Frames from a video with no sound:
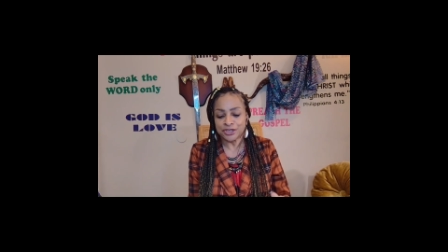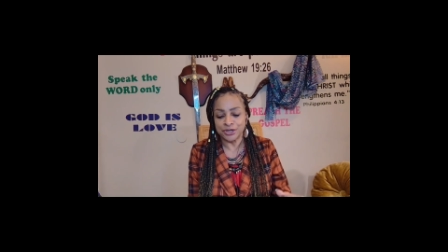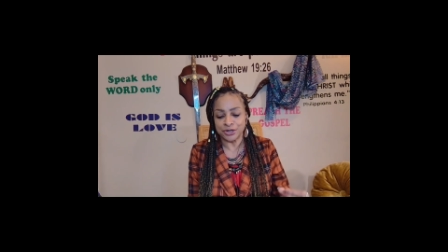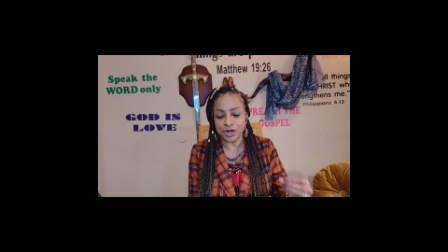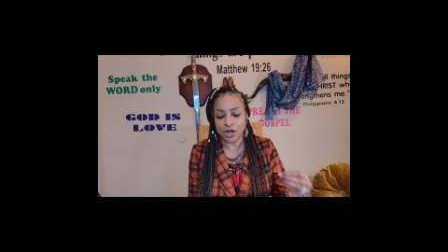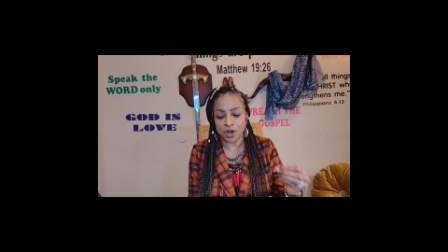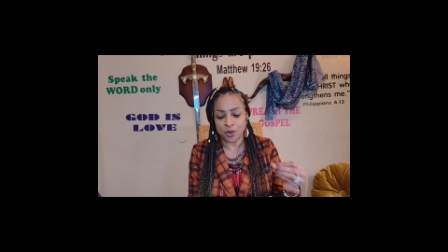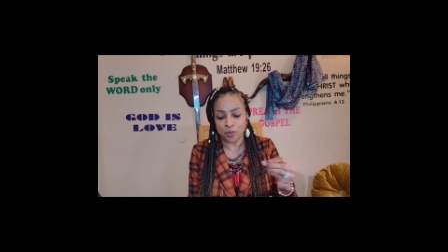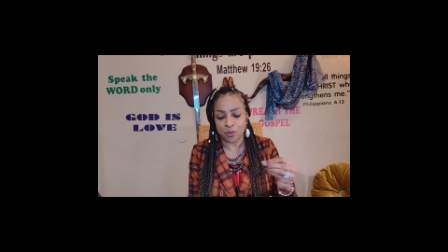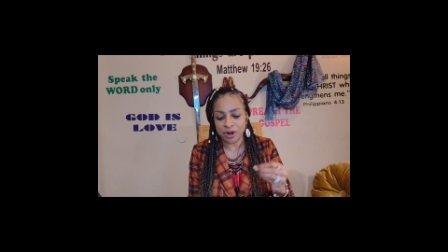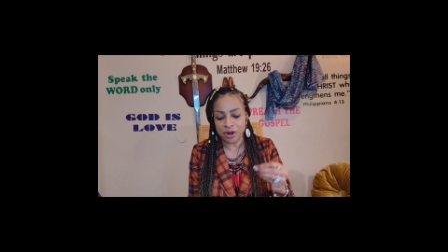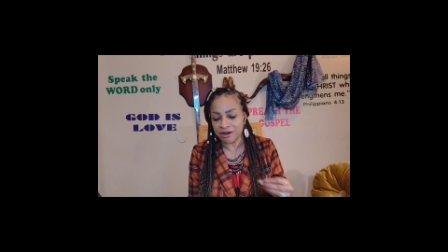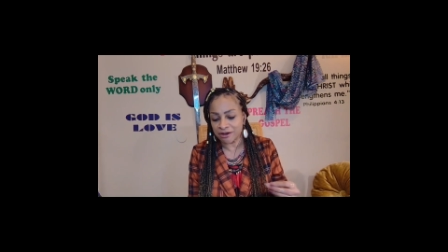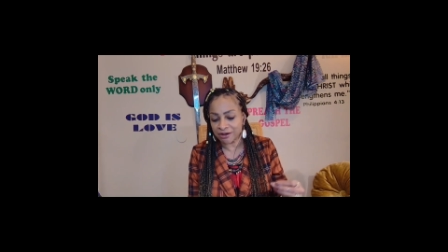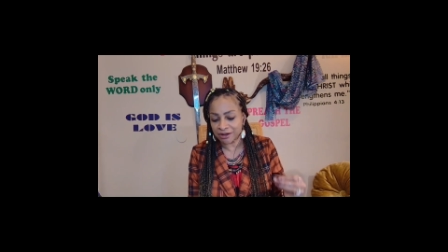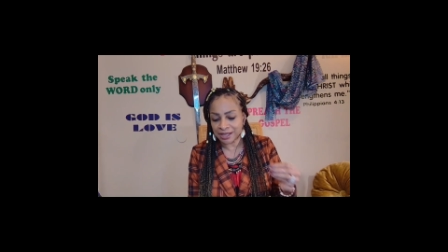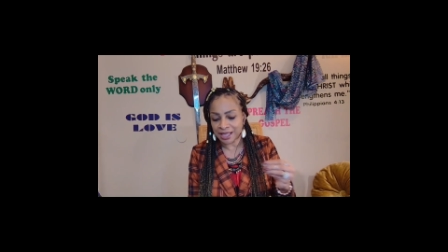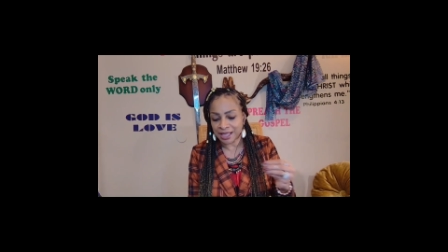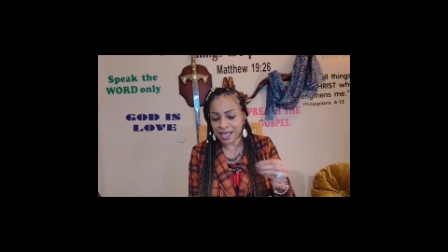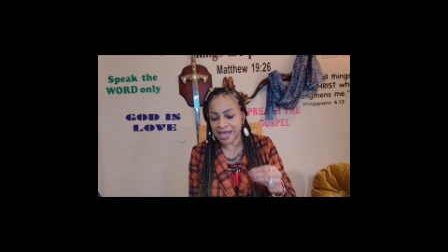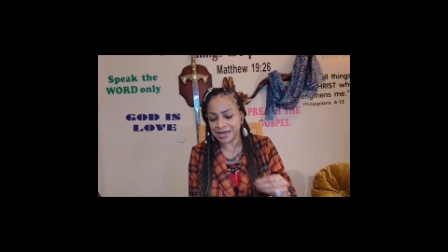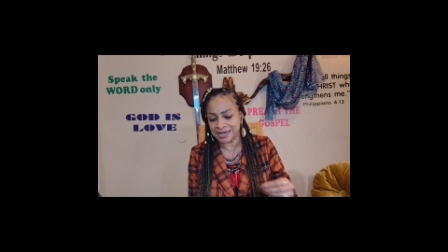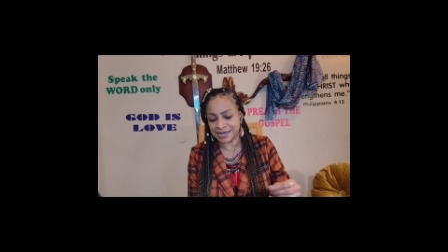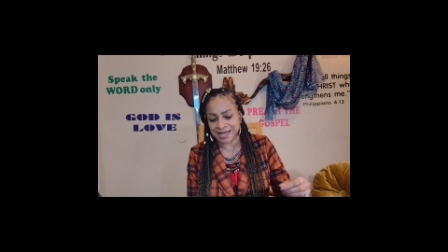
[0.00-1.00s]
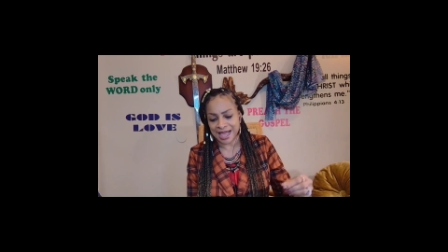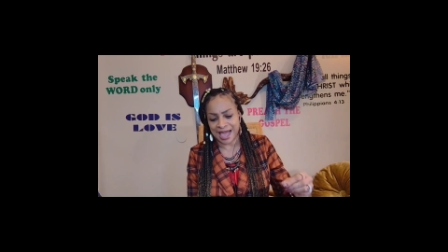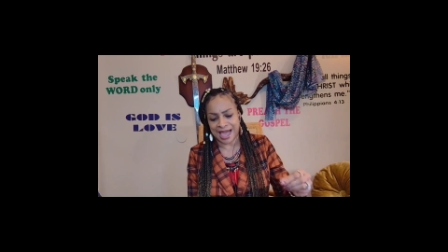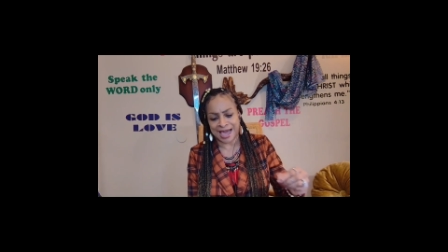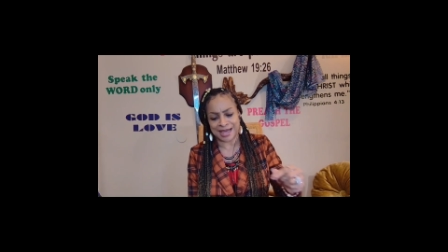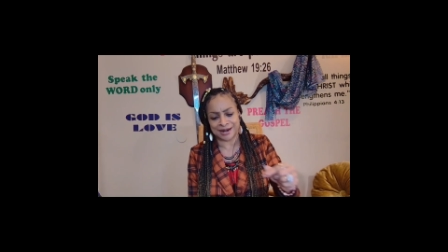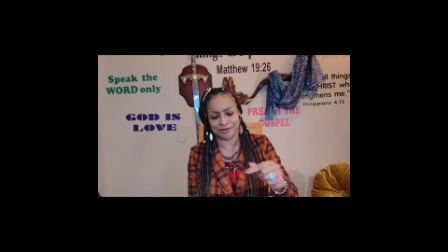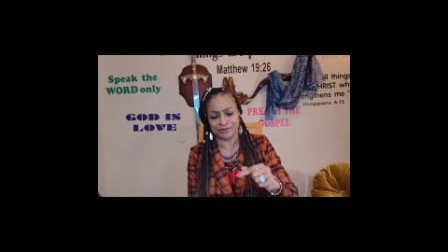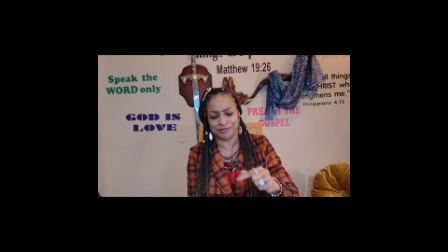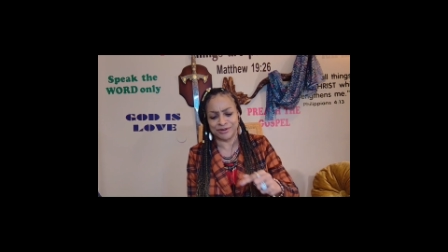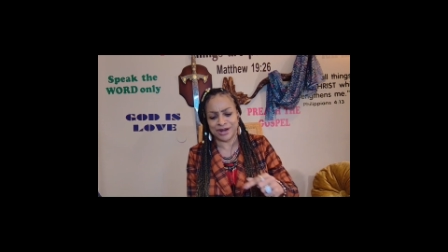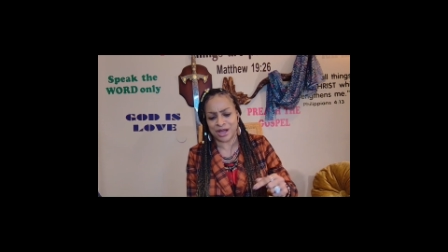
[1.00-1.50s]
you know, we're kind of,
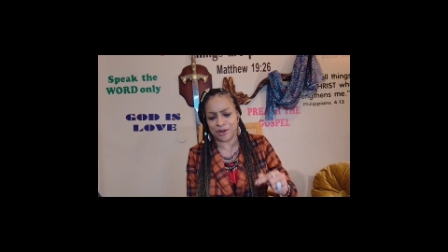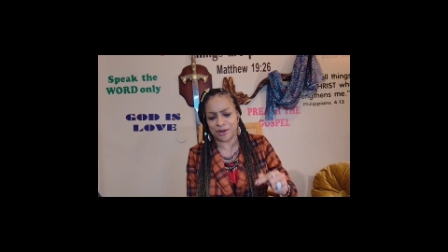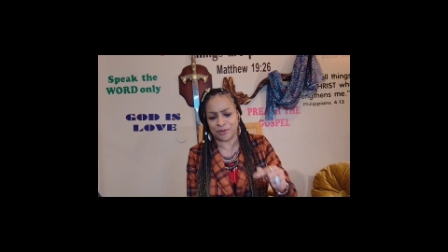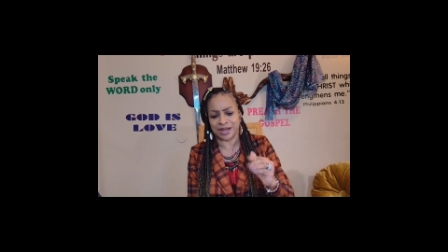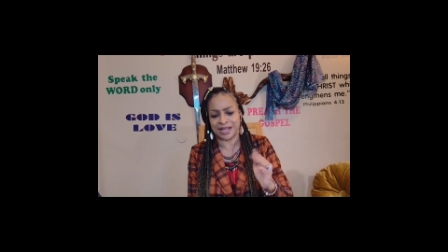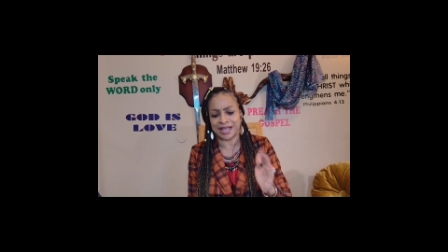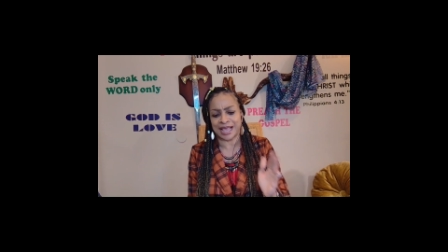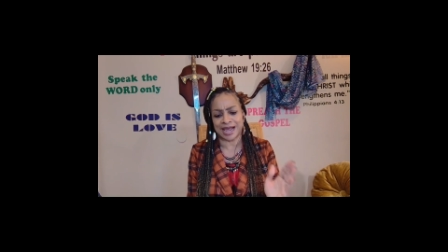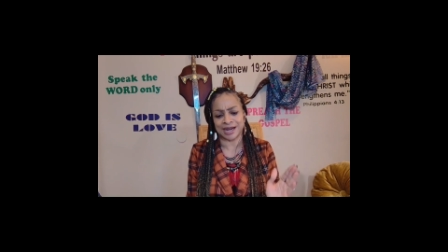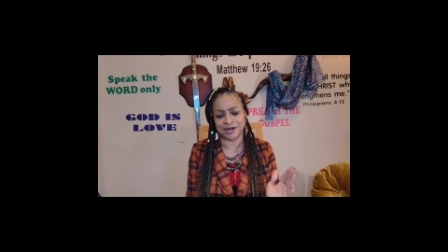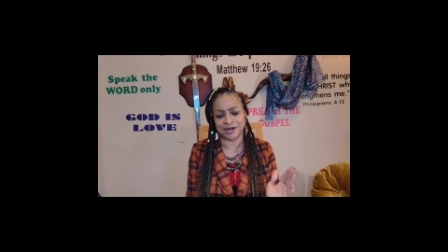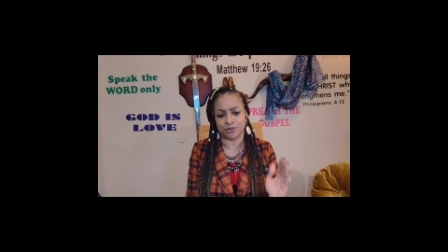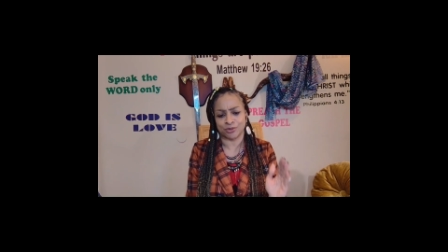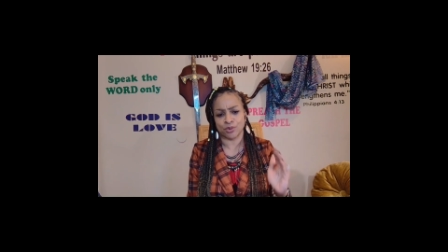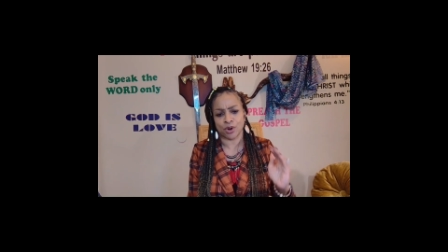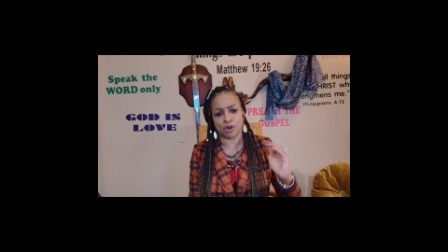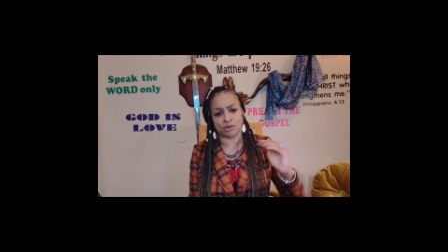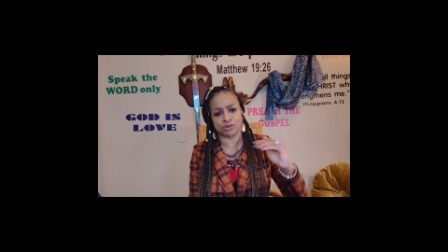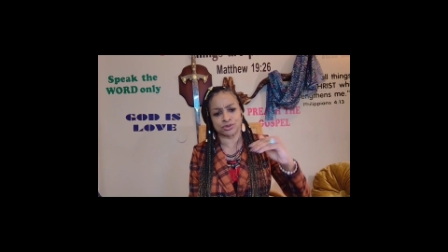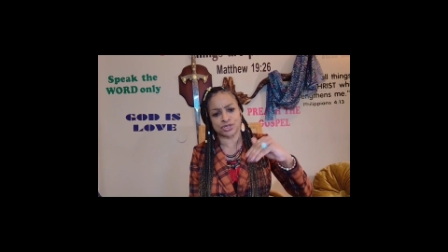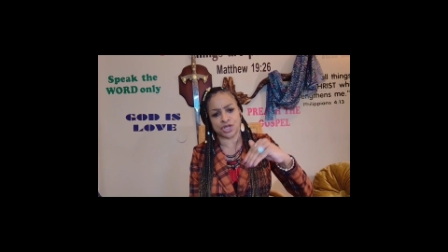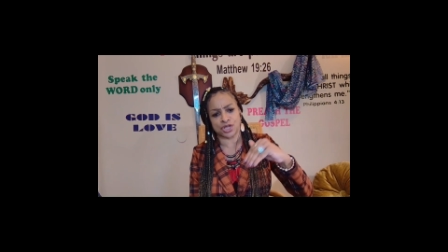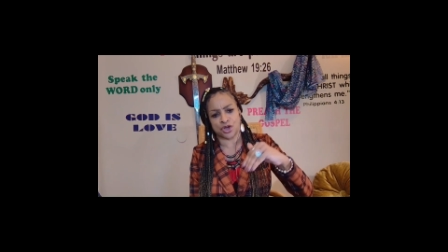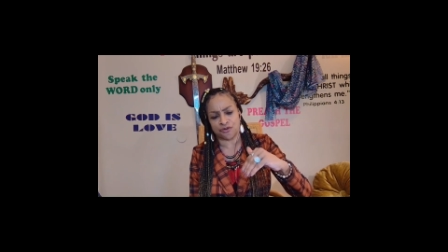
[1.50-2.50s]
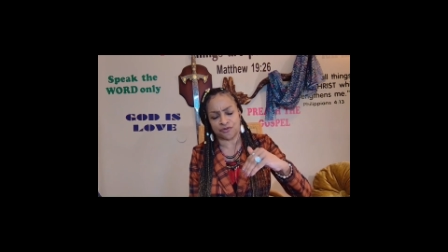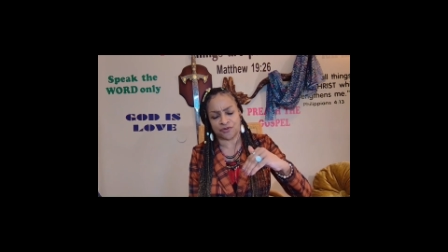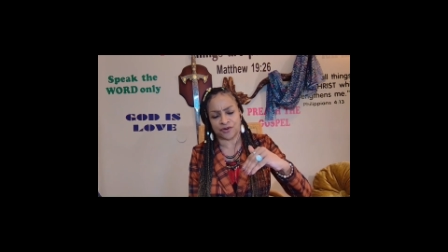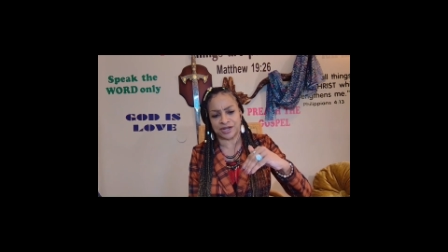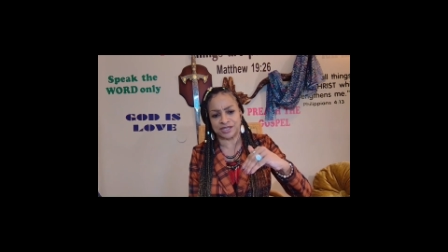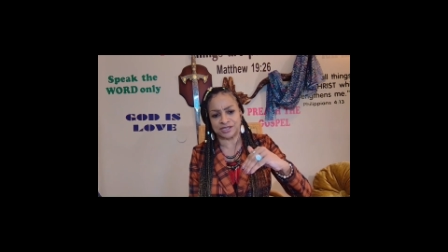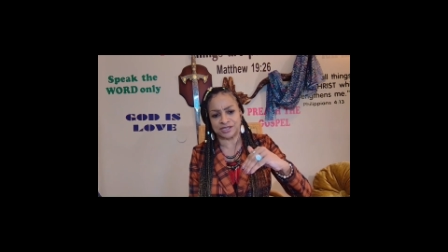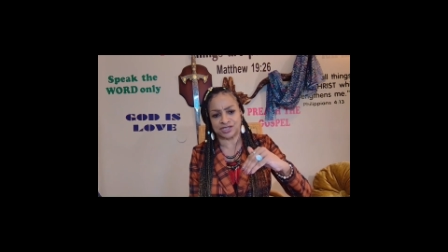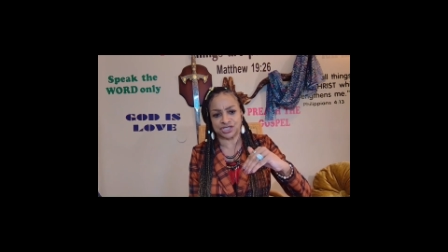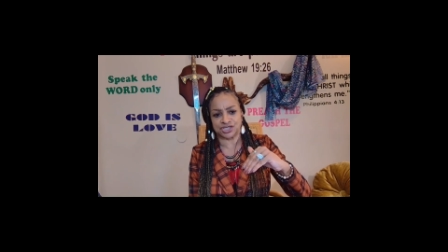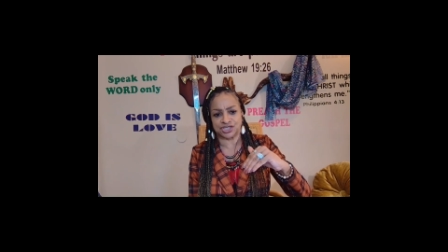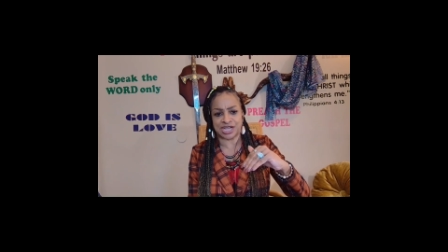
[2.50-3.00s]
I don't know, it kind of rolls
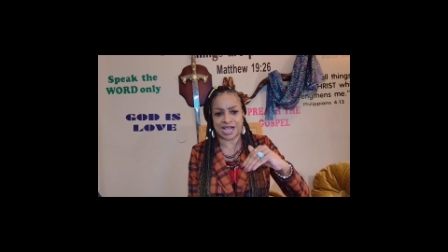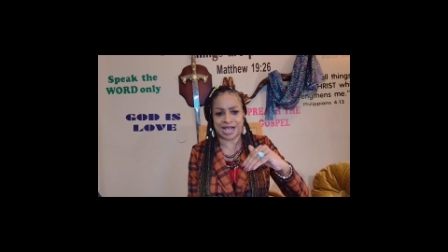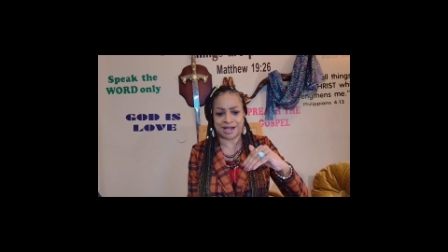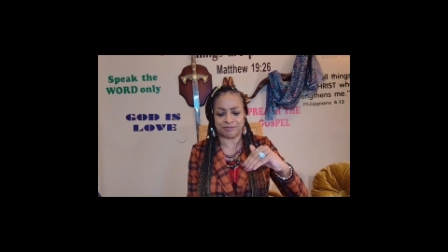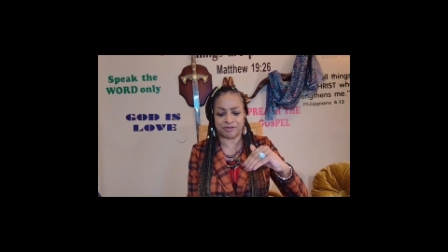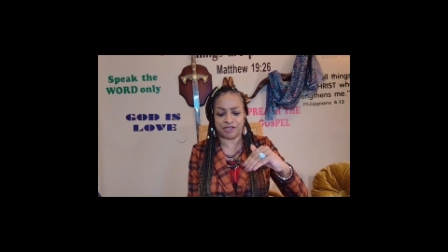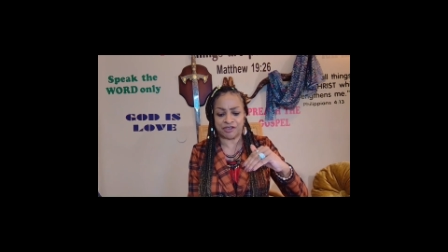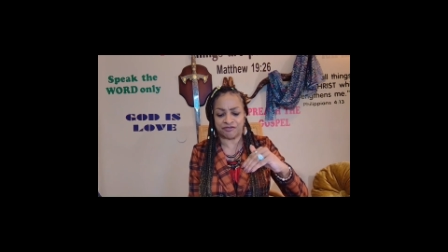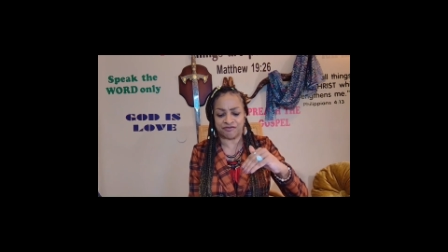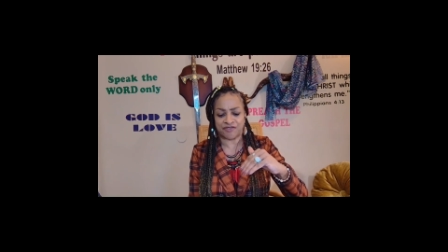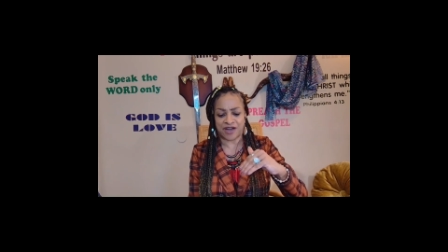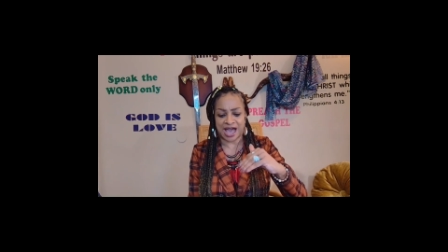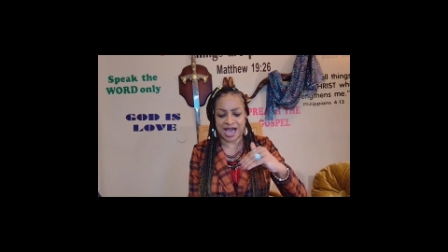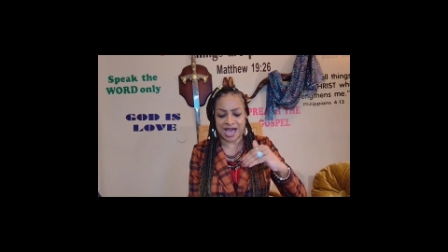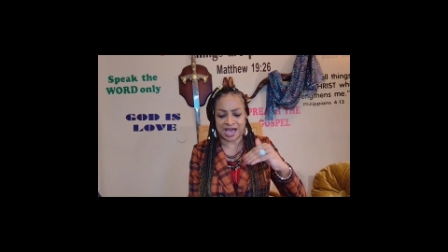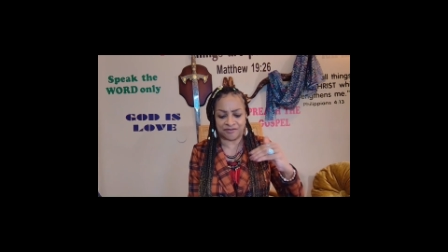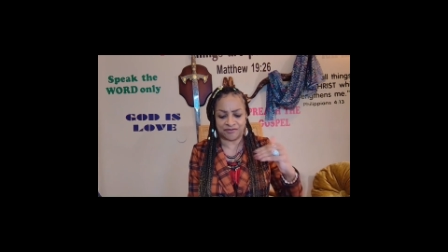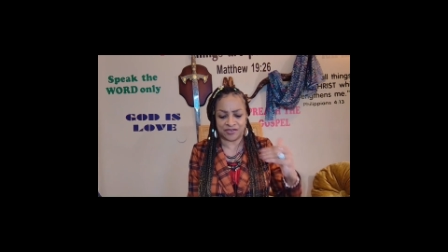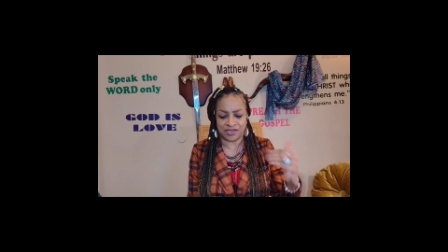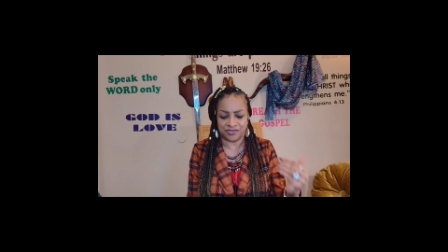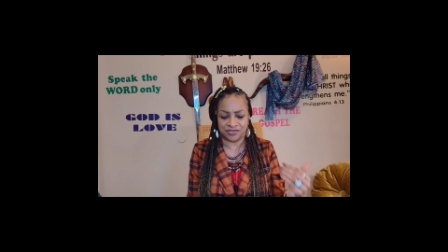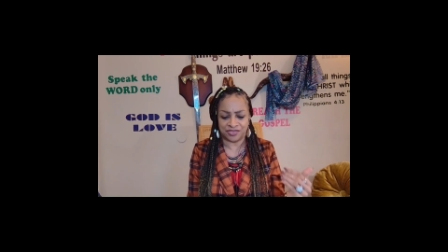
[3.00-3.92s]
over into chapter 5,